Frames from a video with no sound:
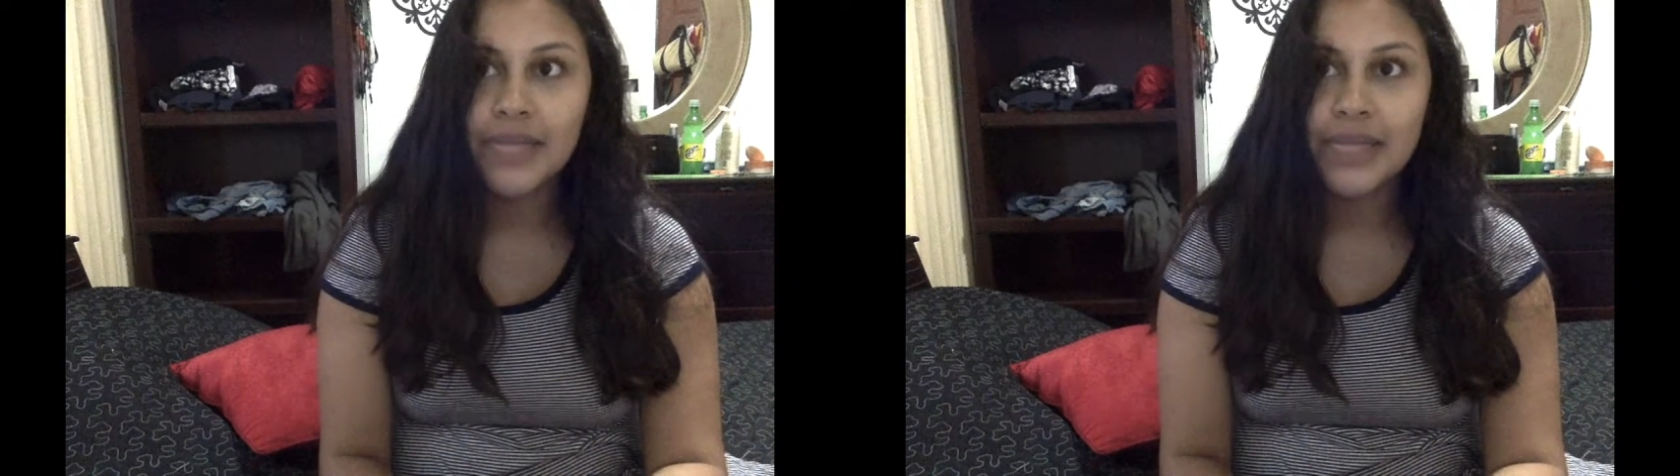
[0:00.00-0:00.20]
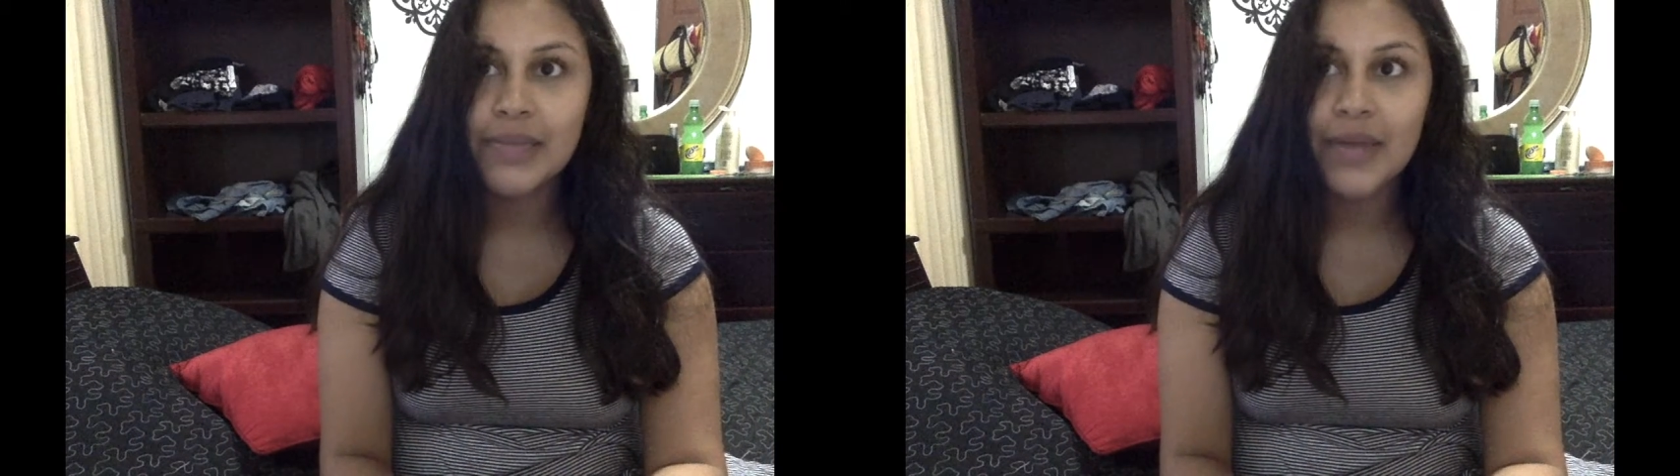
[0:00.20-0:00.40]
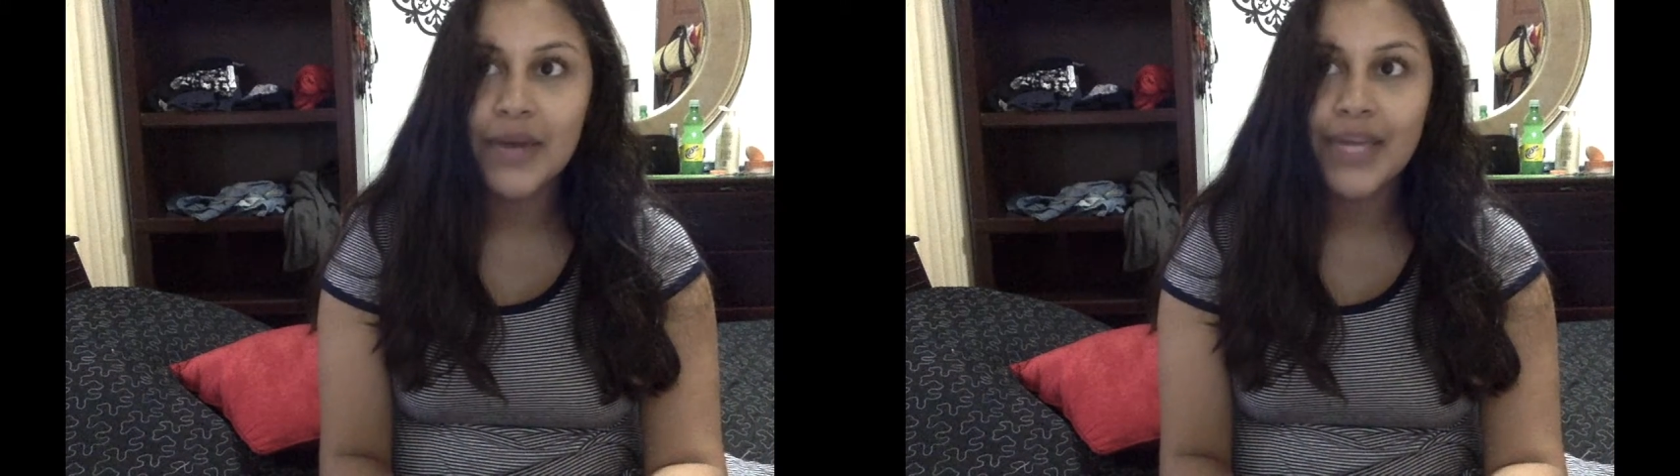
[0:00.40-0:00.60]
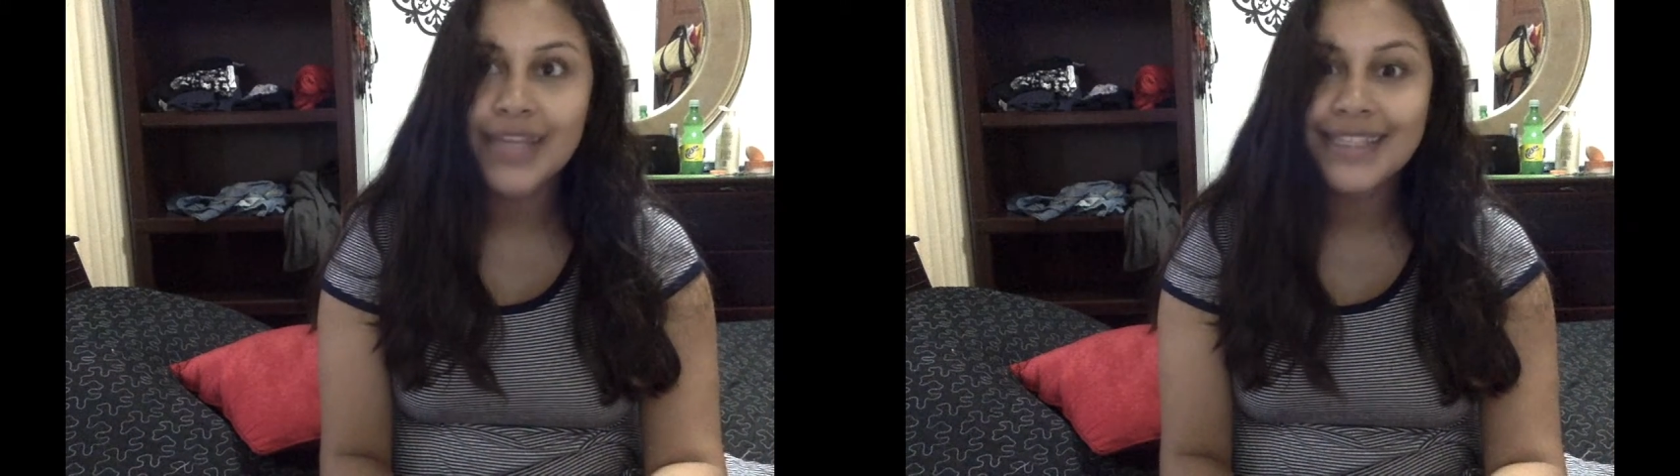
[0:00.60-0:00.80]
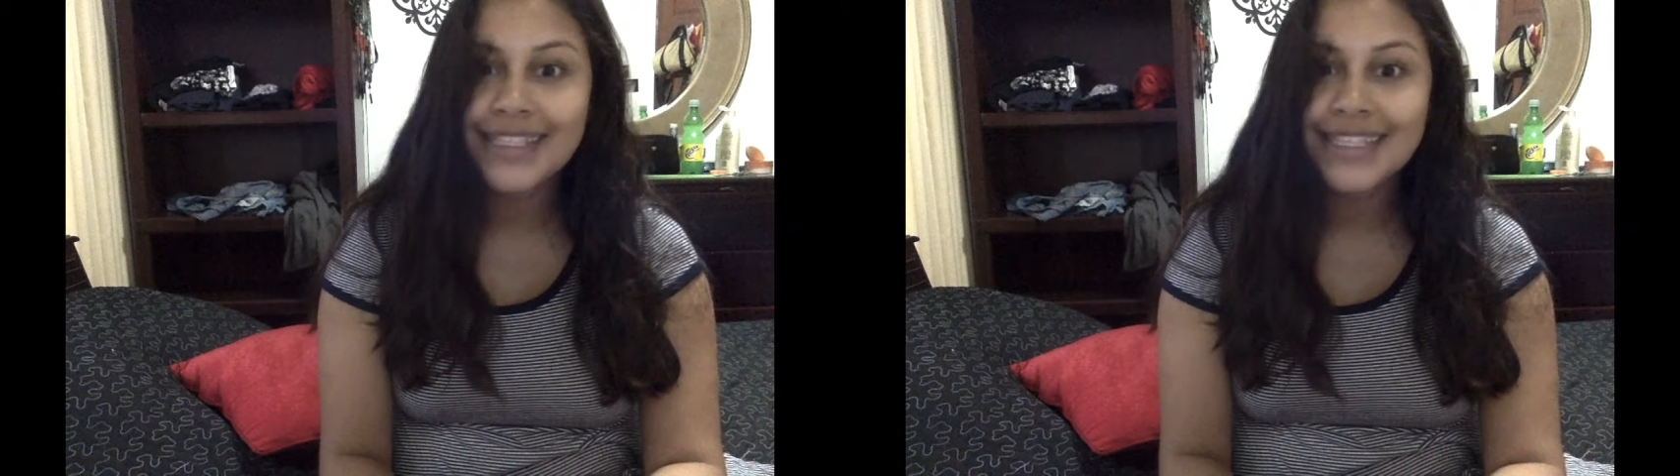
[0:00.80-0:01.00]
that's about
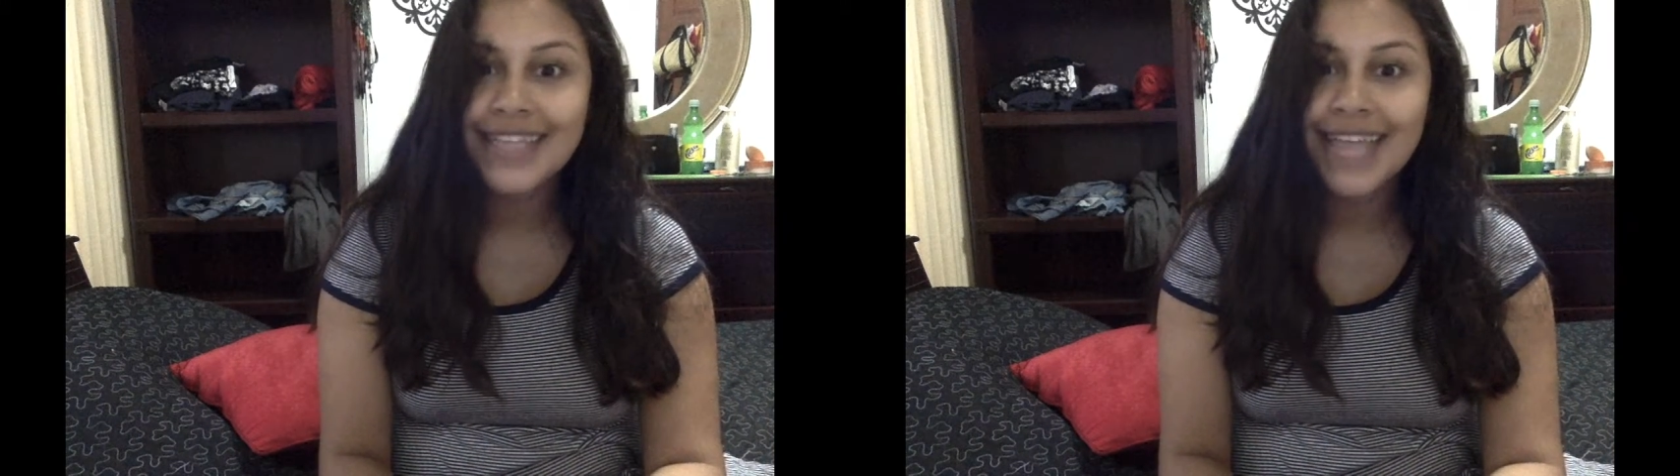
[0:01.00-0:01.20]
it,